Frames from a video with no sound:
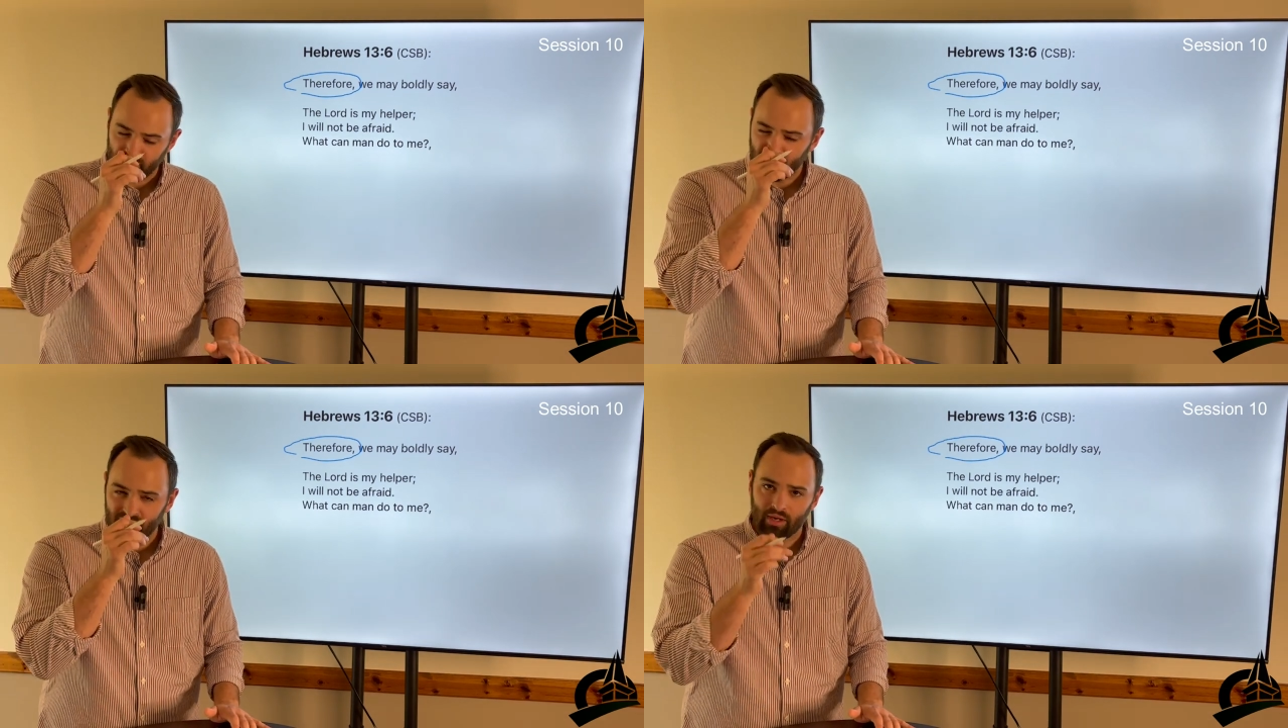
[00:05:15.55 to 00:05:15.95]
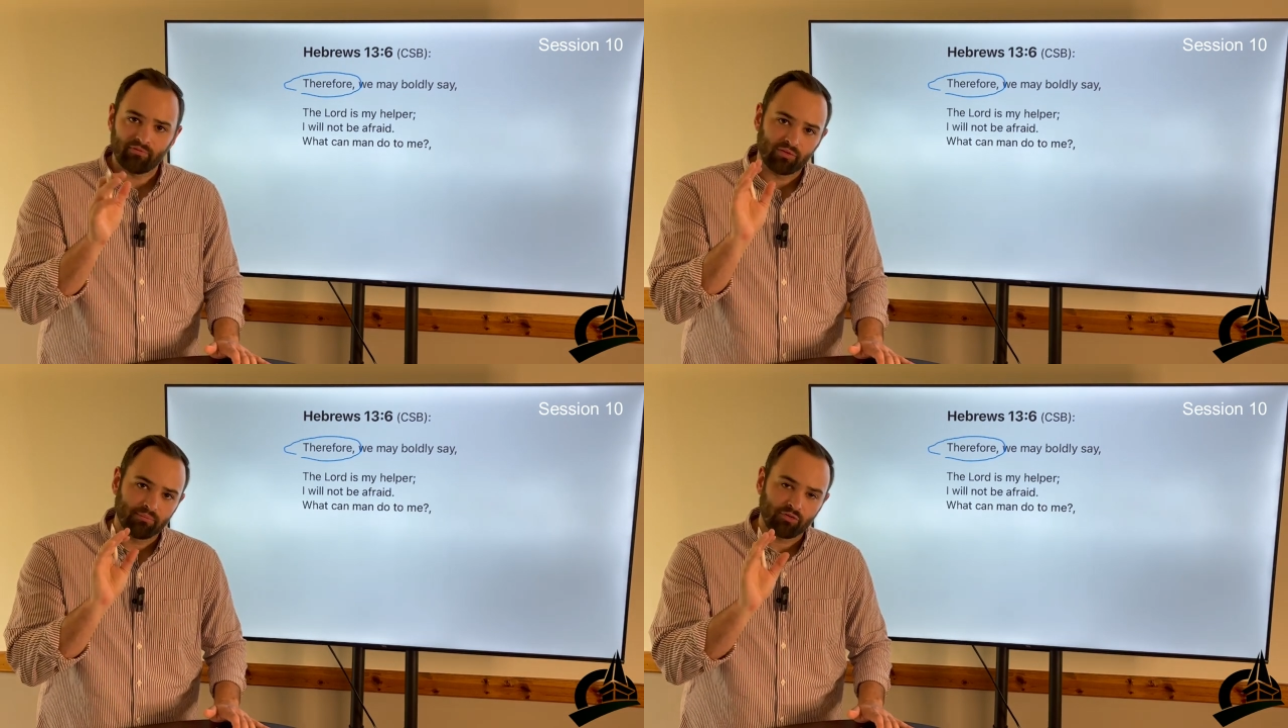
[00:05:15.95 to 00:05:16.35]
And these
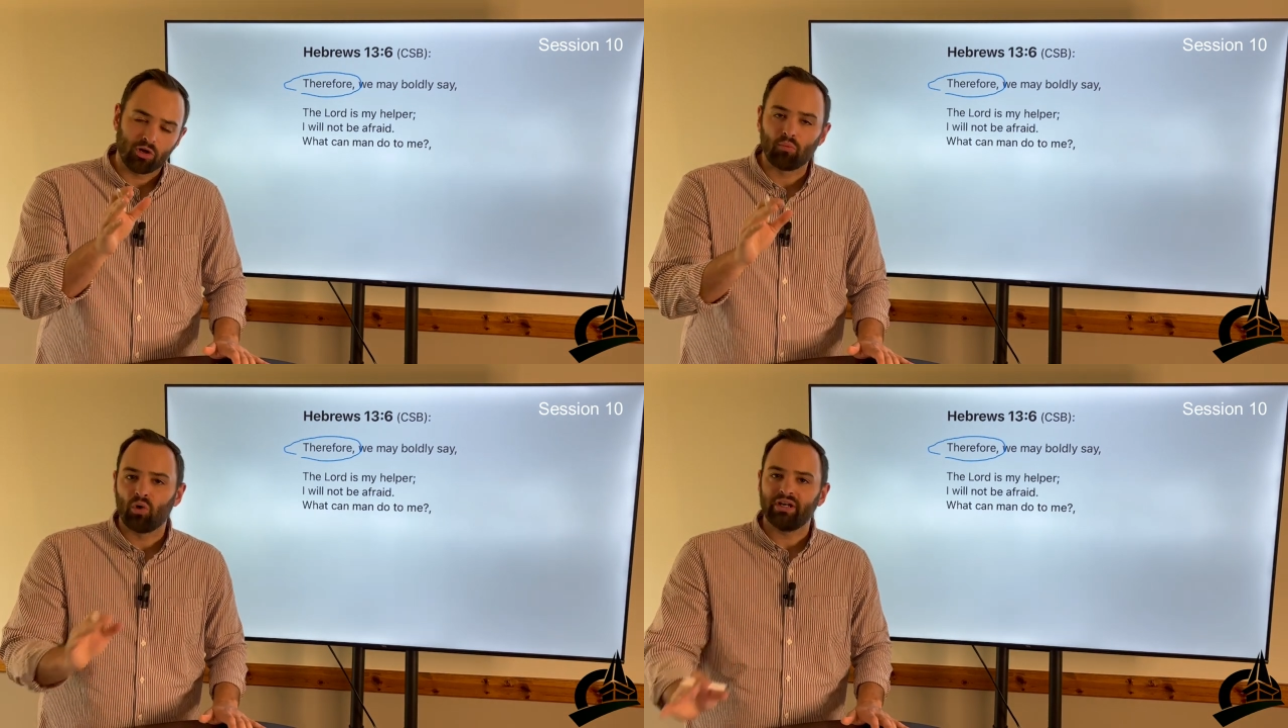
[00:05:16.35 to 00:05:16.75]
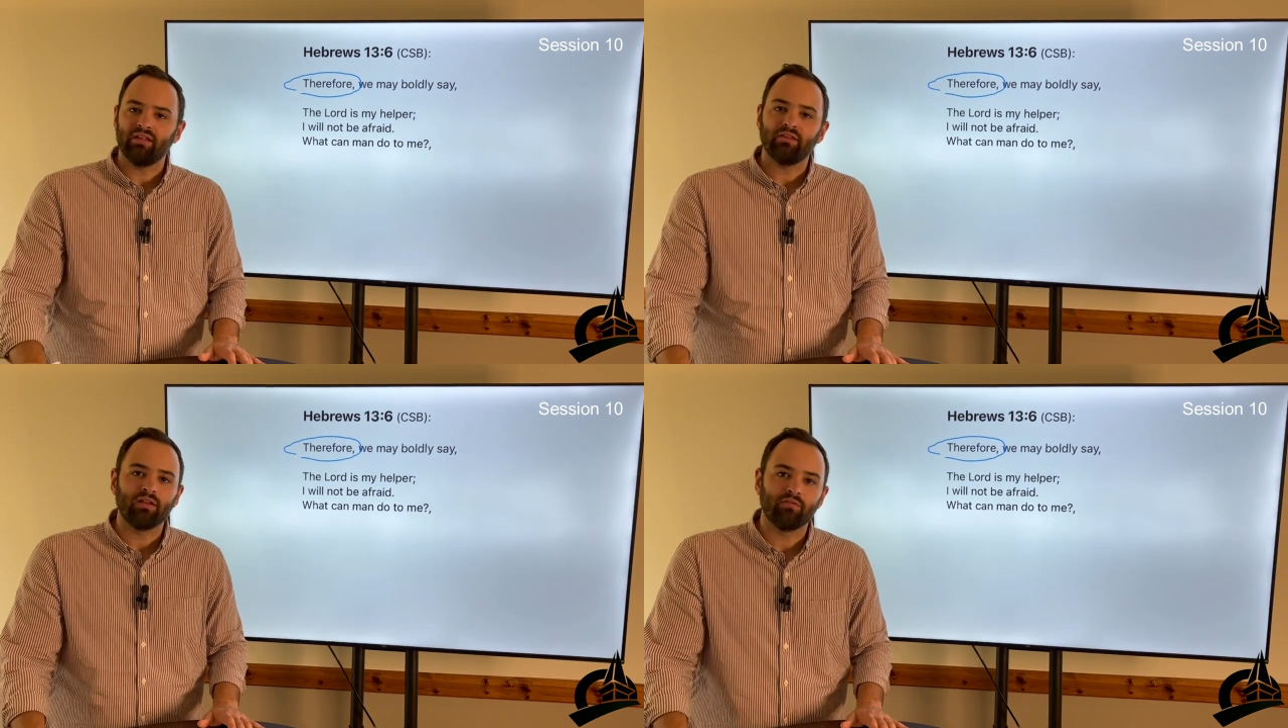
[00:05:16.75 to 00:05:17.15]
come from Psalm
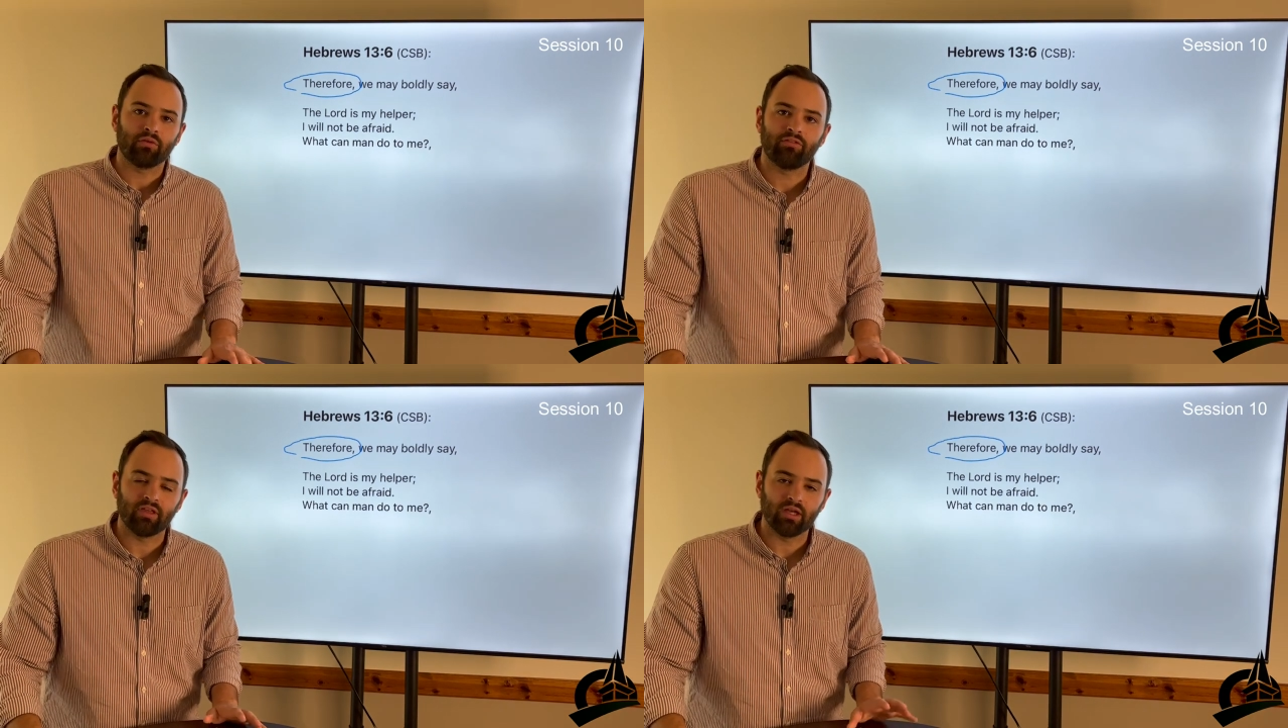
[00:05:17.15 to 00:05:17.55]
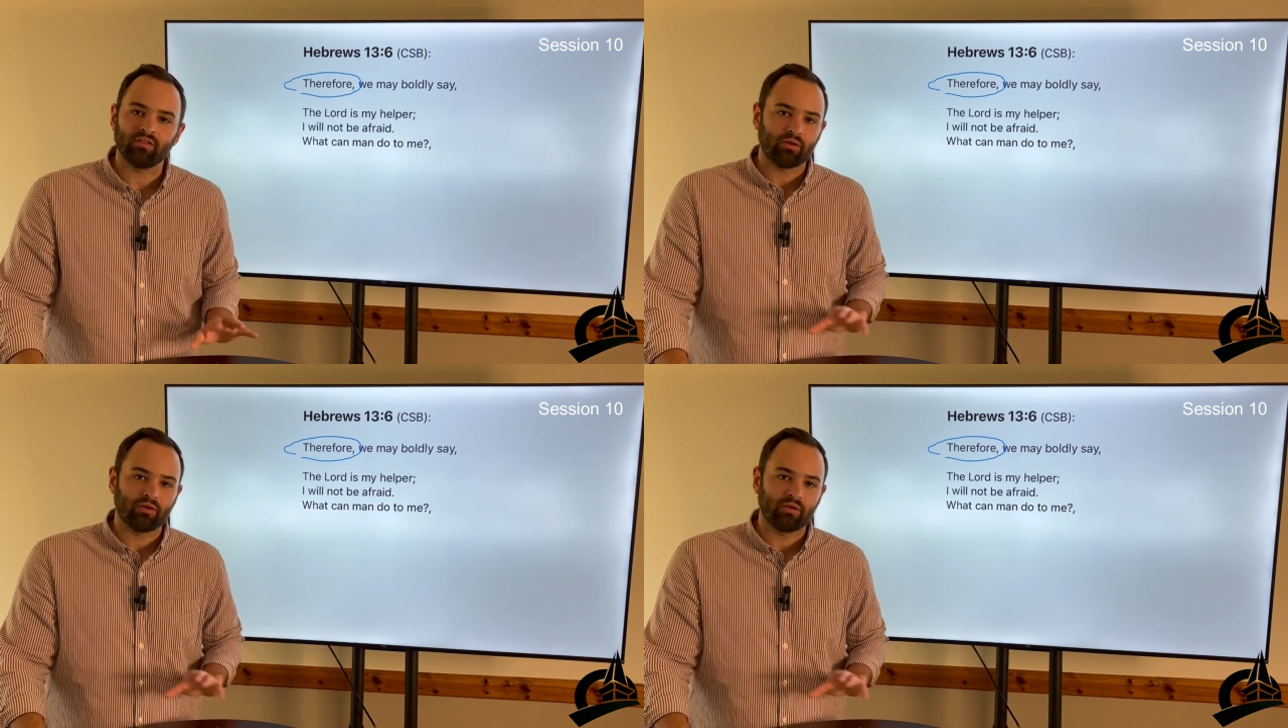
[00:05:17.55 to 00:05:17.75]
118, verse 6.